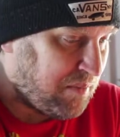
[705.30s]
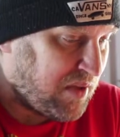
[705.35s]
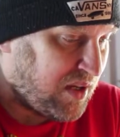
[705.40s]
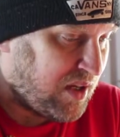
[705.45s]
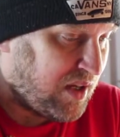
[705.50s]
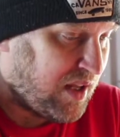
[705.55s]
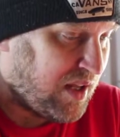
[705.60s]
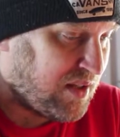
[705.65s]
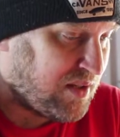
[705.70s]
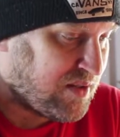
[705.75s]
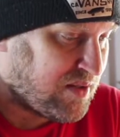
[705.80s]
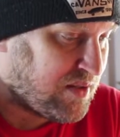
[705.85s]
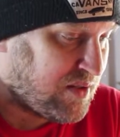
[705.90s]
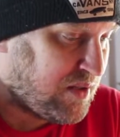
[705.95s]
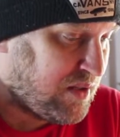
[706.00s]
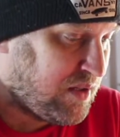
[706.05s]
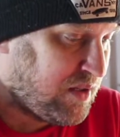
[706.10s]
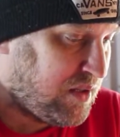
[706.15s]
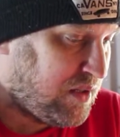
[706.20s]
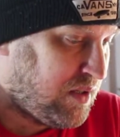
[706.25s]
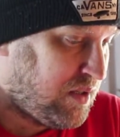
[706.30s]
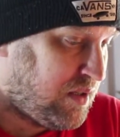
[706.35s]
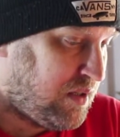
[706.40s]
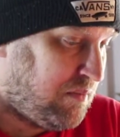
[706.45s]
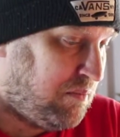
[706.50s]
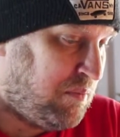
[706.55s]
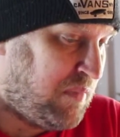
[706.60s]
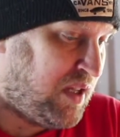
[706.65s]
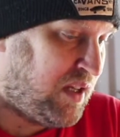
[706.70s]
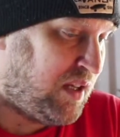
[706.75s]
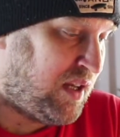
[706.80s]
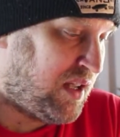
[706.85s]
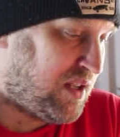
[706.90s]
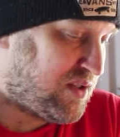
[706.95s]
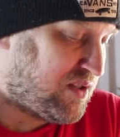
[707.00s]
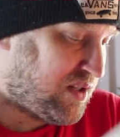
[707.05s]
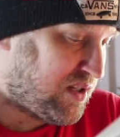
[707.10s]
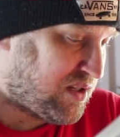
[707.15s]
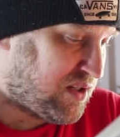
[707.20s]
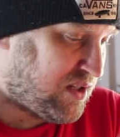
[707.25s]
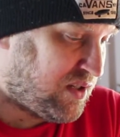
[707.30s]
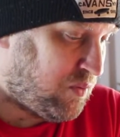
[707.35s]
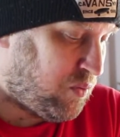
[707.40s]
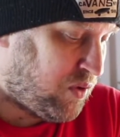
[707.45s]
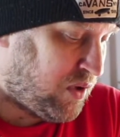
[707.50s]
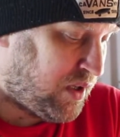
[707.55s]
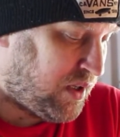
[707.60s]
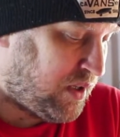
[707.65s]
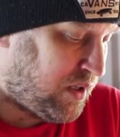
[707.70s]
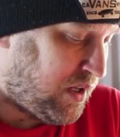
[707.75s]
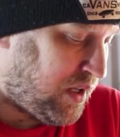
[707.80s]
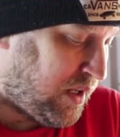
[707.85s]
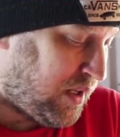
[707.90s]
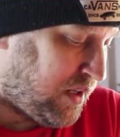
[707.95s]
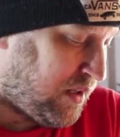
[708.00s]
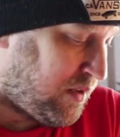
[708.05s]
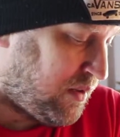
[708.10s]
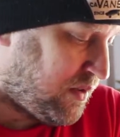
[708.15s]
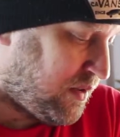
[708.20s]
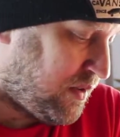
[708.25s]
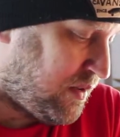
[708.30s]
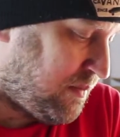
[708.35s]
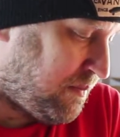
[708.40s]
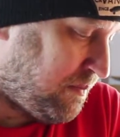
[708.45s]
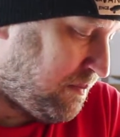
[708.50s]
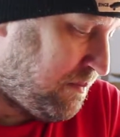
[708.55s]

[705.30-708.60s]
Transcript: Min has 61, and the